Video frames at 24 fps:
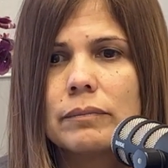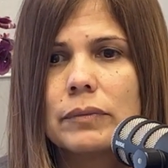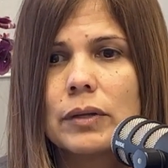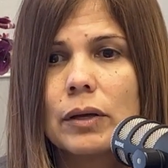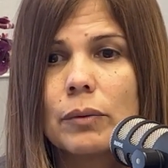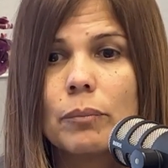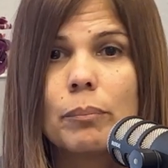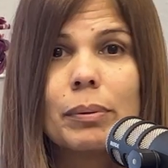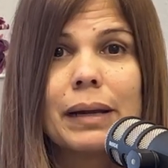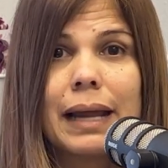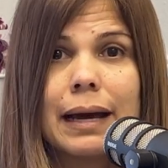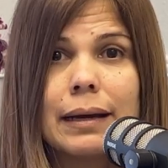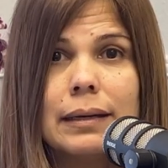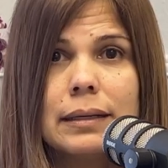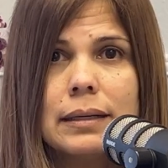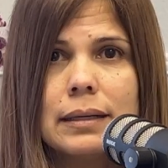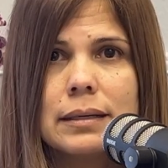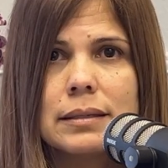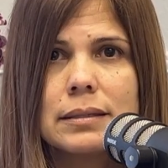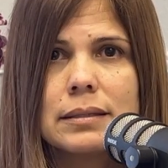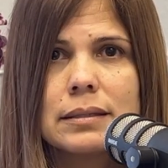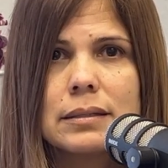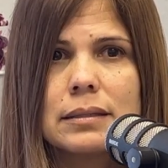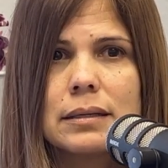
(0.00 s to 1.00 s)

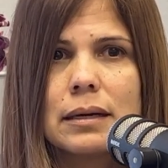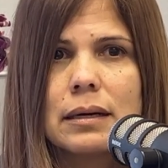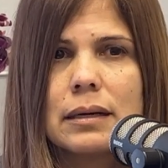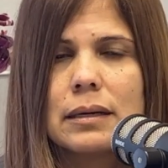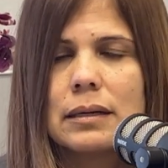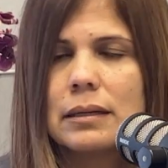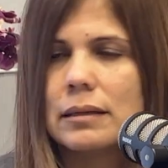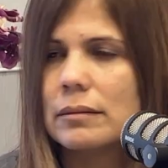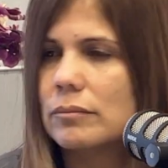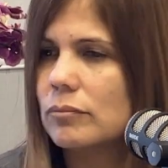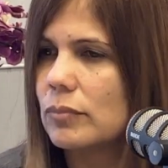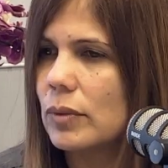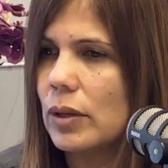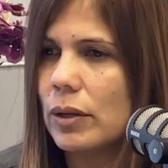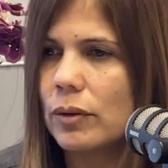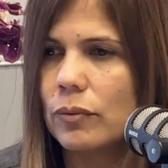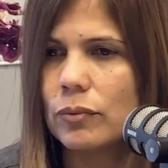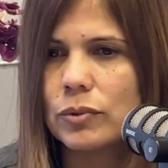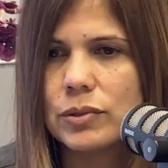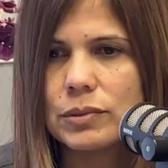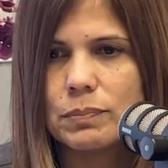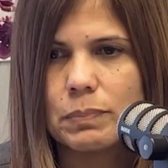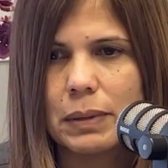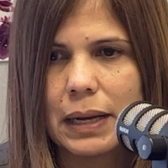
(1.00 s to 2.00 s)
blindness. It
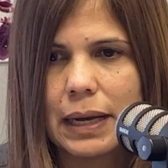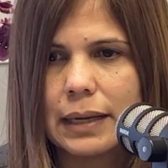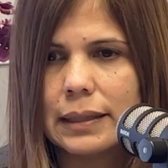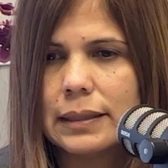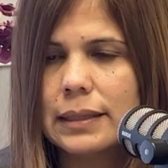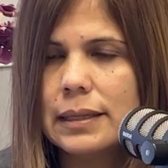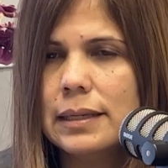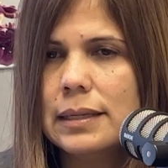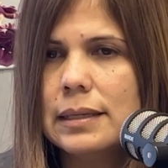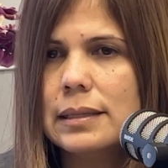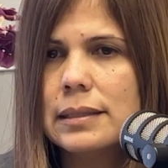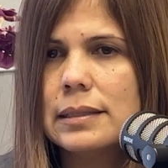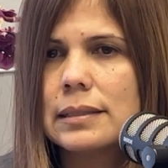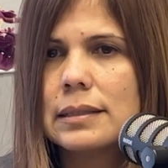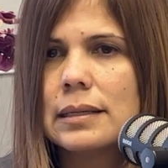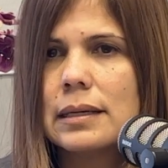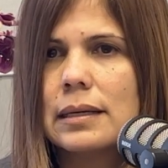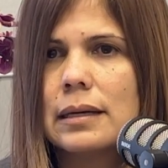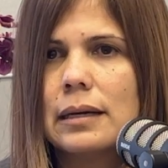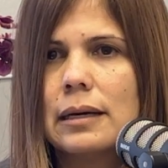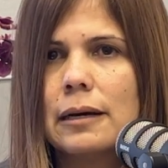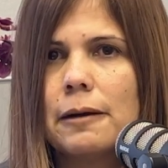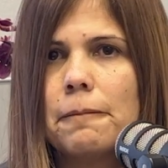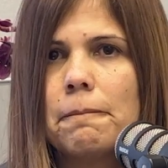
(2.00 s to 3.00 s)
was blindness,
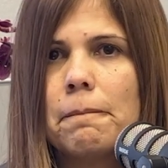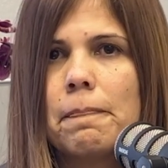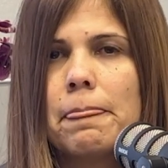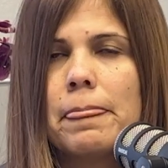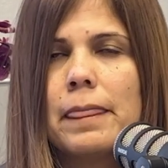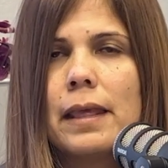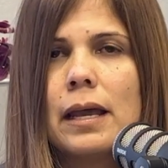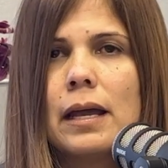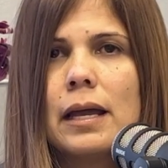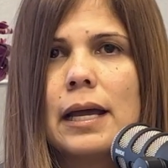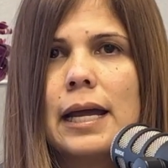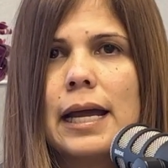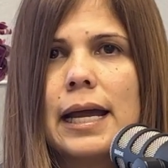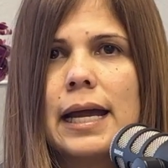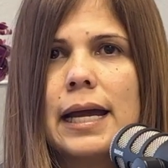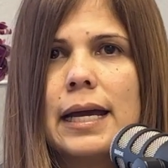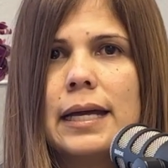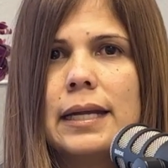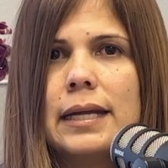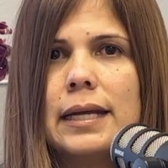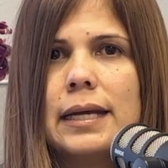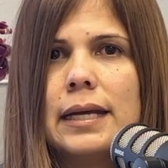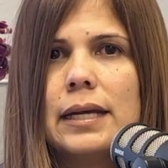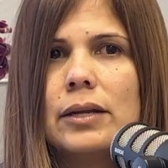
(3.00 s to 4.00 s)
and
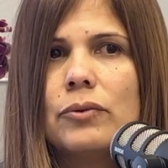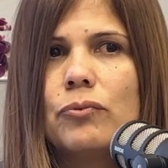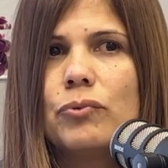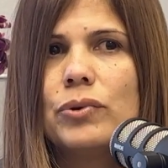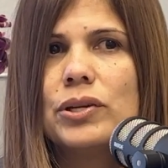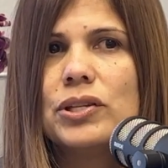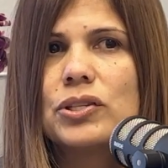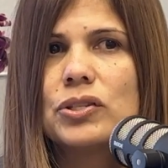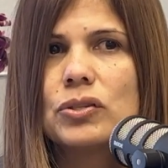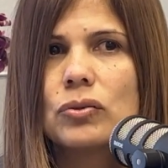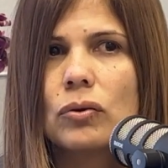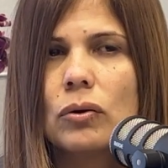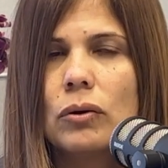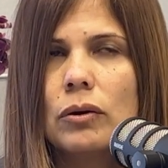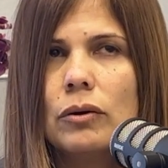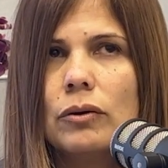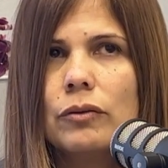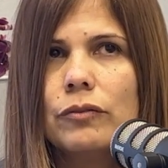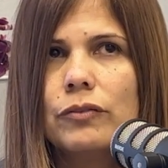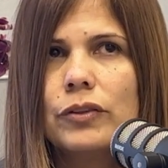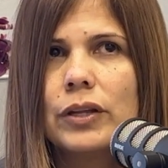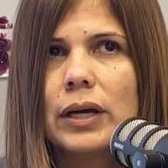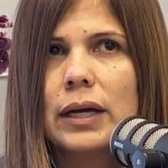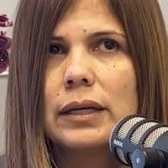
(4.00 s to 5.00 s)
it
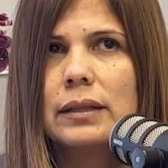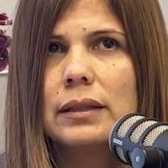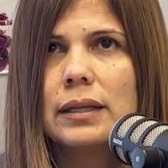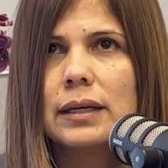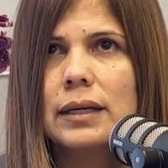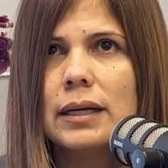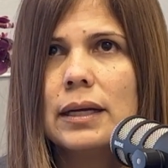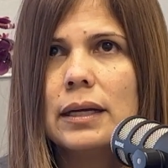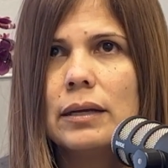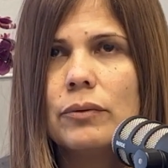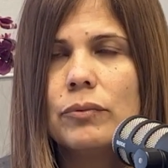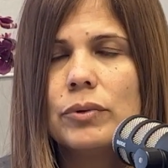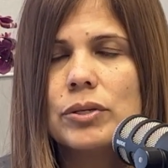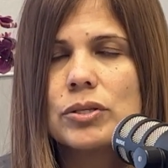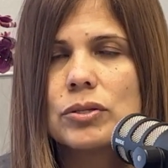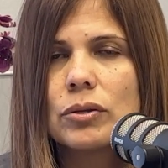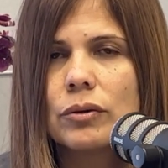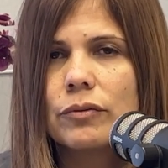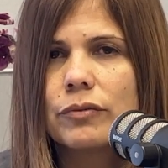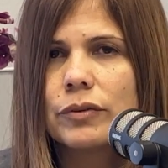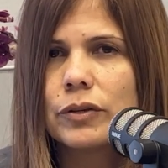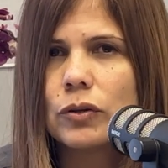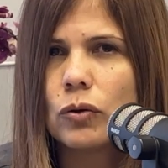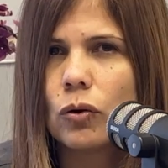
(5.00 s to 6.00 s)
resolved. I think it
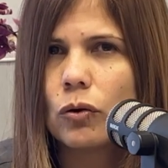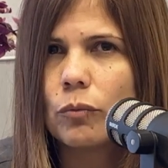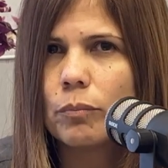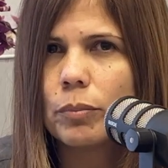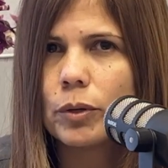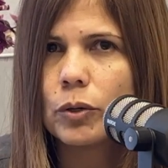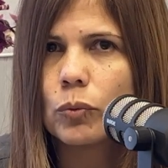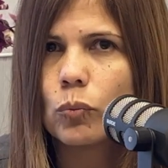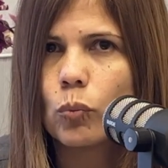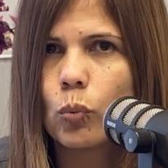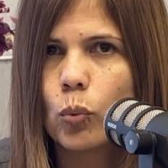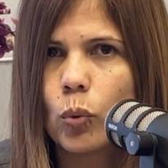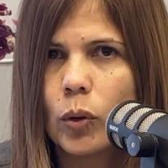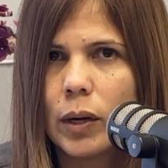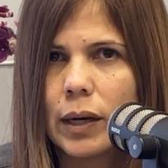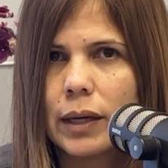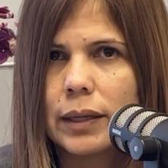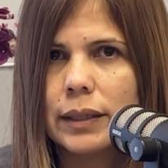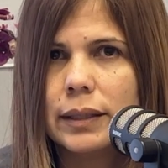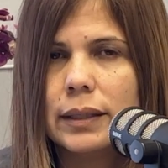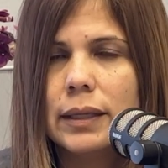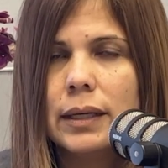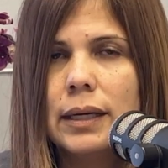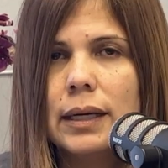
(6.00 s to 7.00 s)
resolved in all but
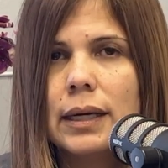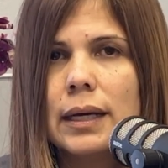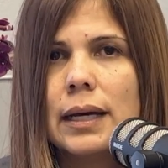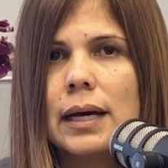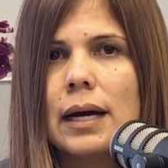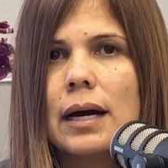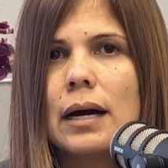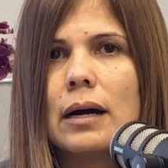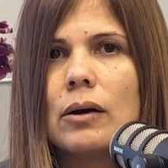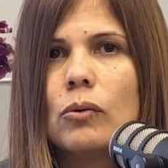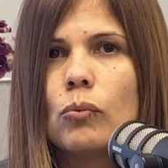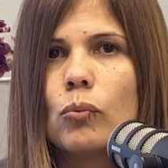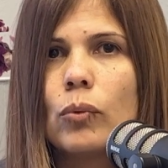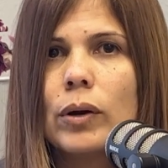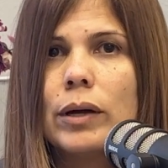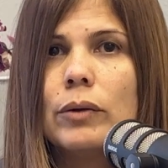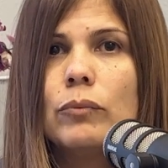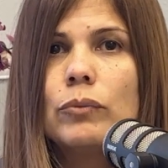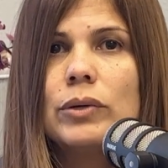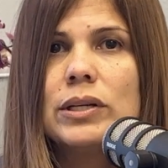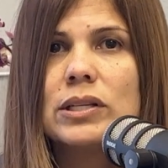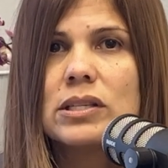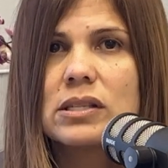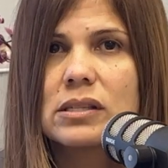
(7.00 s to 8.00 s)
one. When
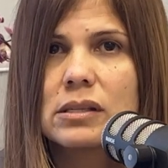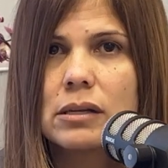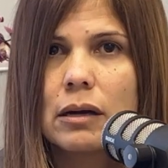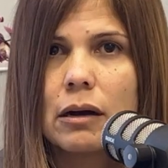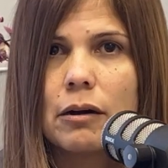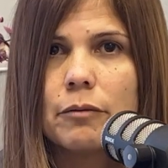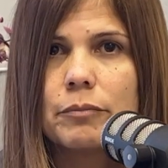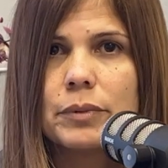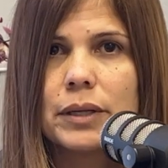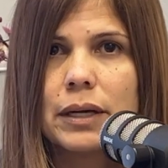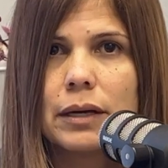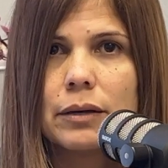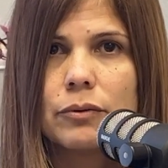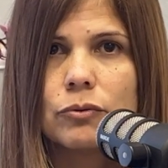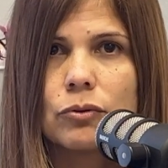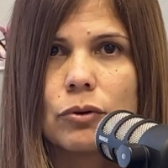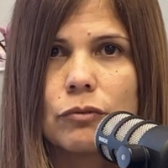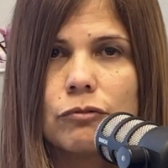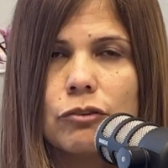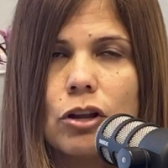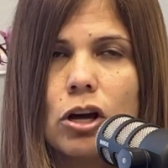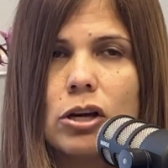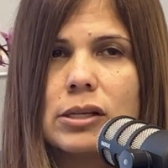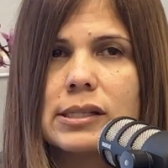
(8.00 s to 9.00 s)
we stopped the
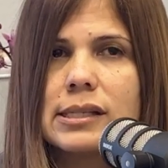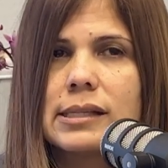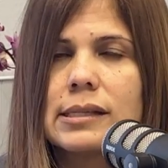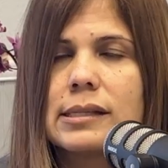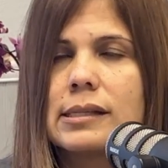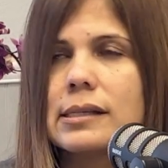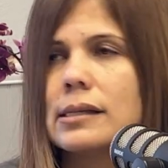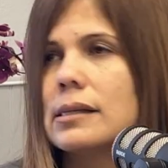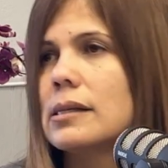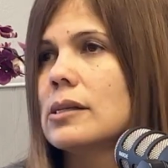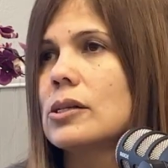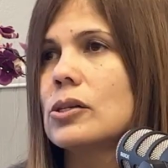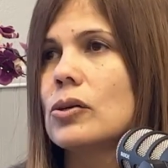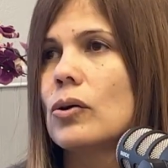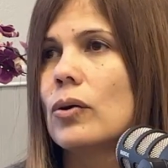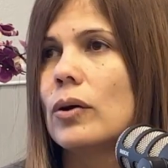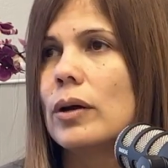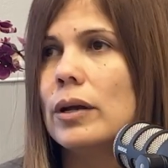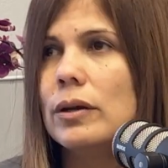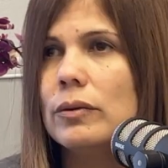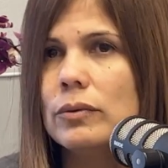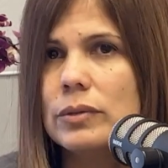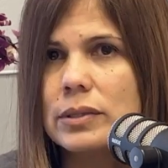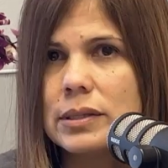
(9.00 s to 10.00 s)
enrofloxacin. So
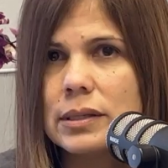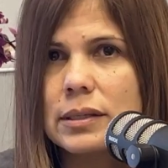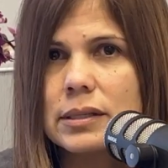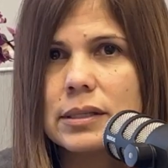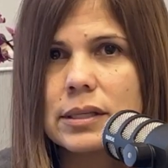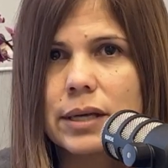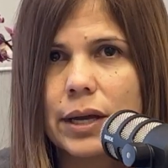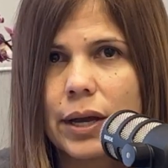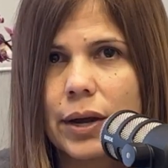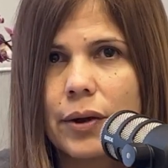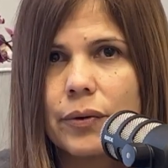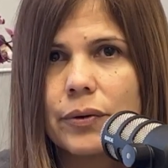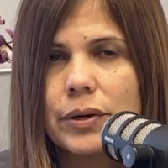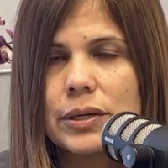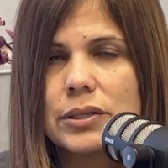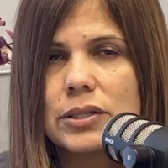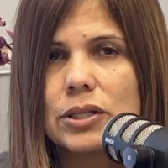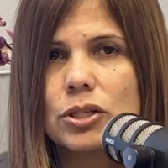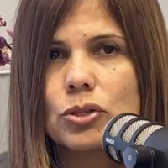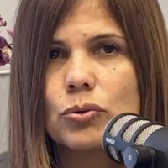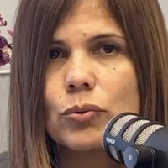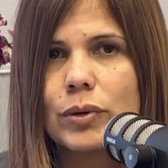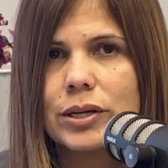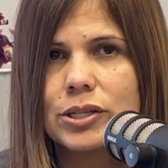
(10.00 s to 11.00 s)
it was a scary
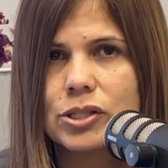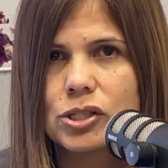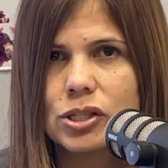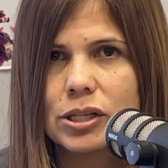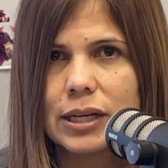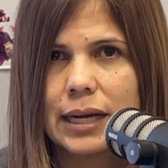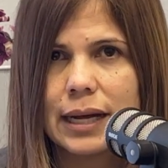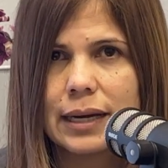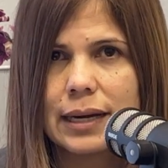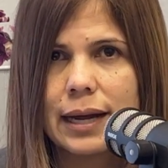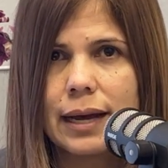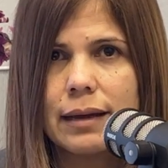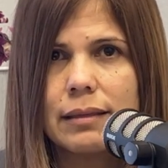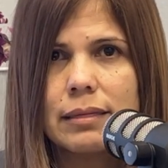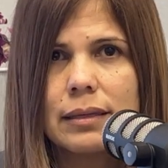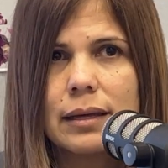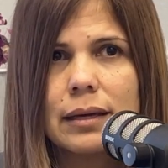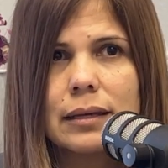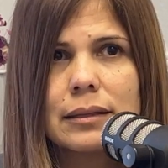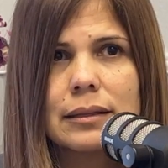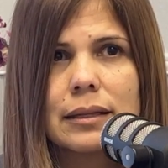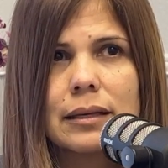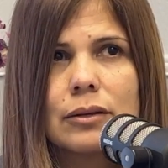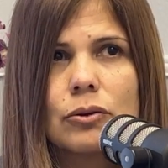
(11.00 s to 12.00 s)
situation. And I
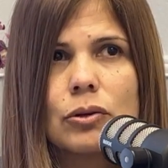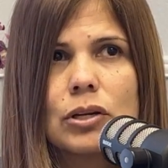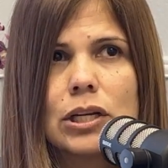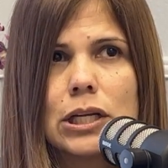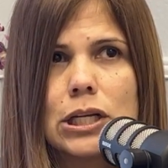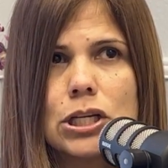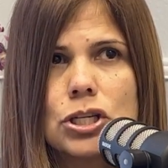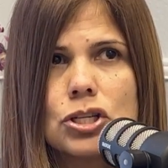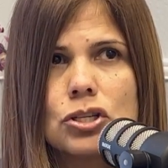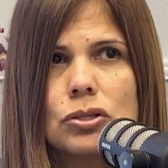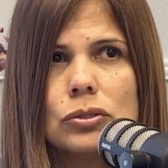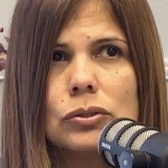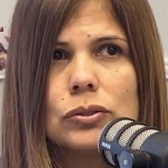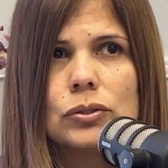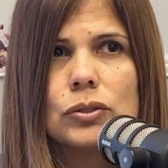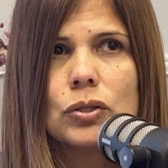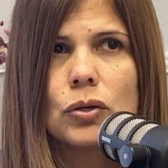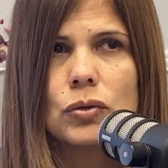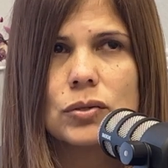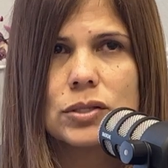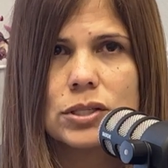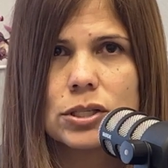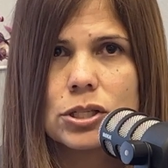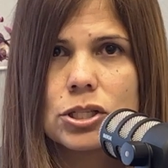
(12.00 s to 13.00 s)
think the initial
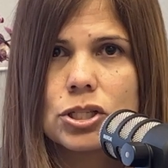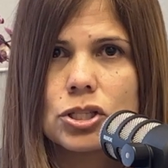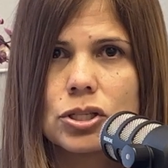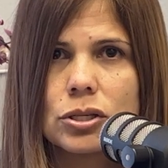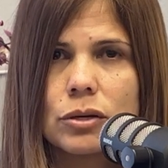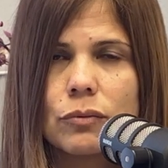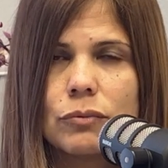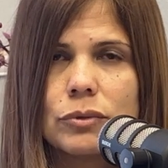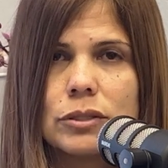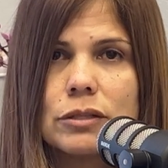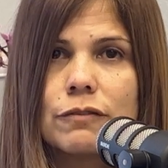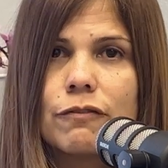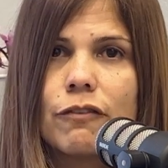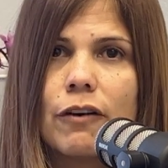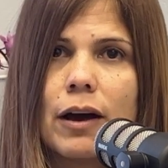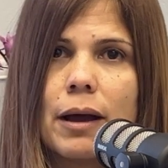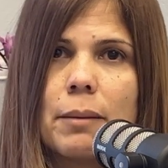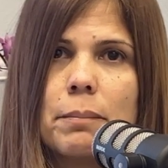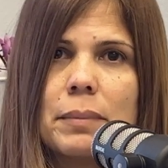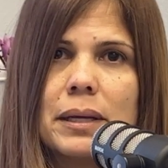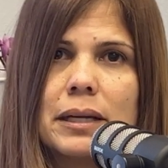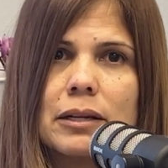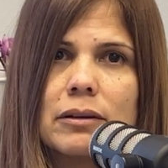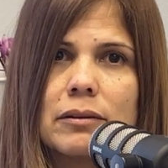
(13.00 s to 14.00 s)
dosage, it was
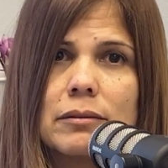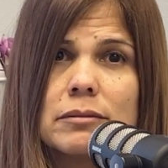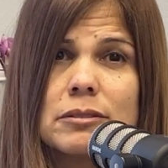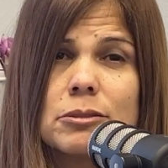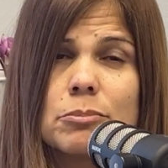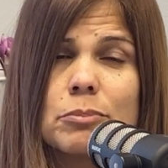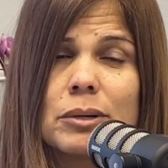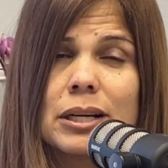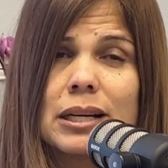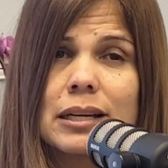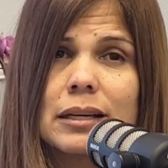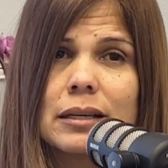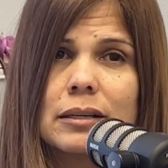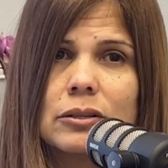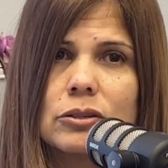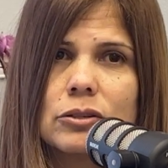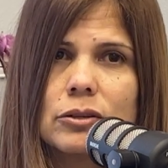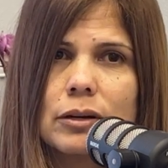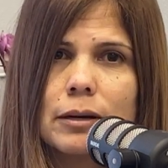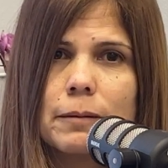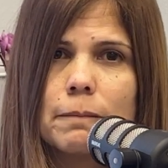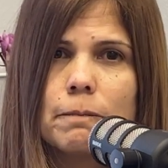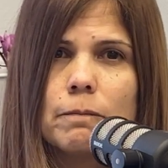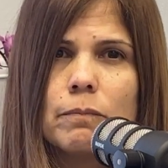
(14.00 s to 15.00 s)
5 milligrams per
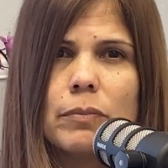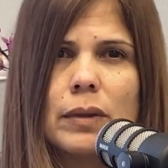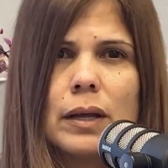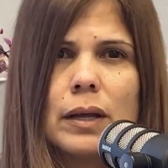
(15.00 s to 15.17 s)
kilogram